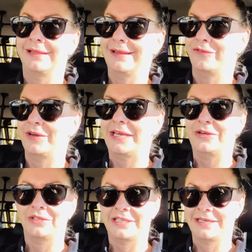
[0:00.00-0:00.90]
like for 8
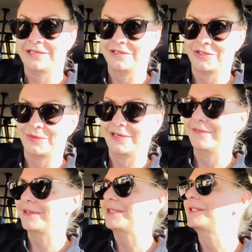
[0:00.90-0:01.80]
or 10 years or
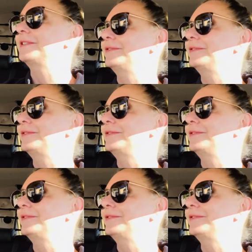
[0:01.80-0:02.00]
whatever. They're still